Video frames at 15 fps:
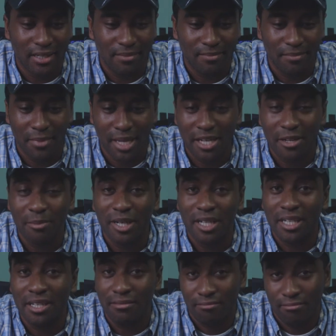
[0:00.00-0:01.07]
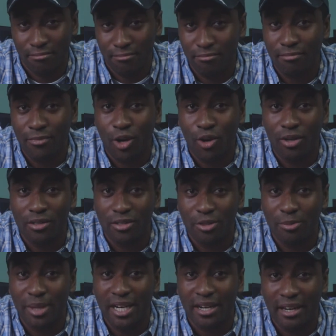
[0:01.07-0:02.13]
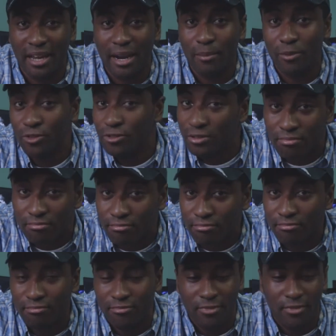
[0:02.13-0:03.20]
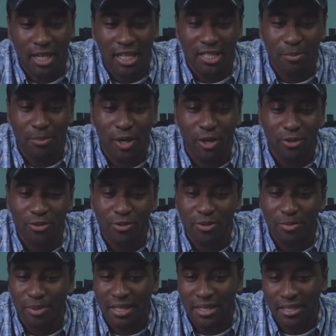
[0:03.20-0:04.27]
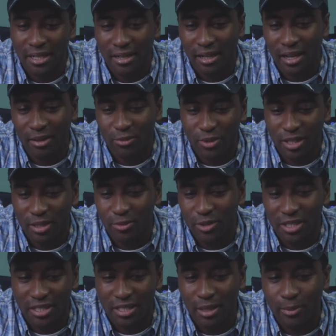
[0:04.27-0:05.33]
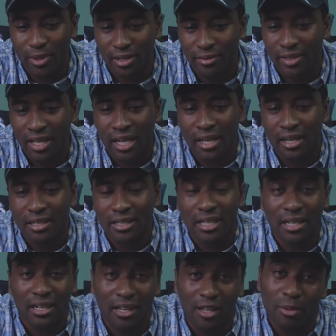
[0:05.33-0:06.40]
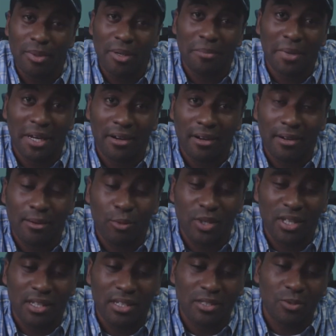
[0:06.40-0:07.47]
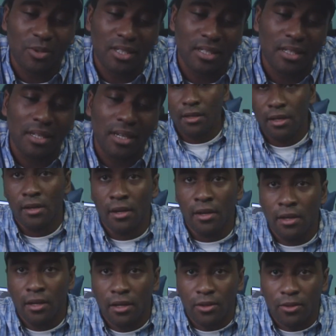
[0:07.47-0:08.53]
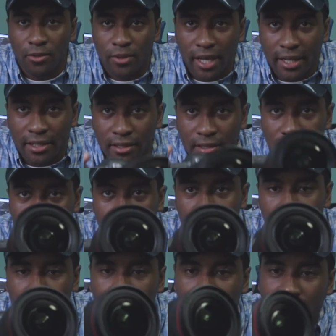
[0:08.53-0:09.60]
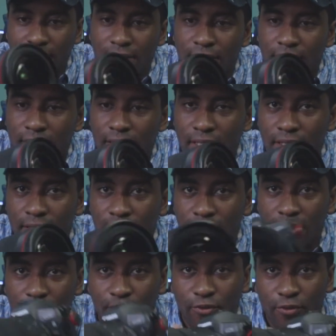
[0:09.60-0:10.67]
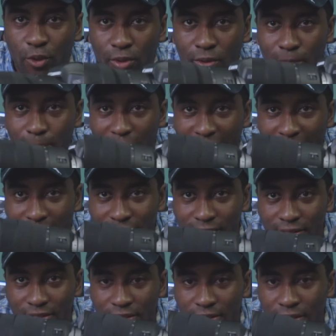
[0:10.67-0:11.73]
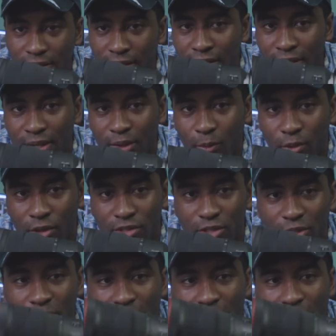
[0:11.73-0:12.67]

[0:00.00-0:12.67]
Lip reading: Make your money on your better cameras, I suppose, but I really wish they would have done a little bit better with this one. Okay, so this is the full package once you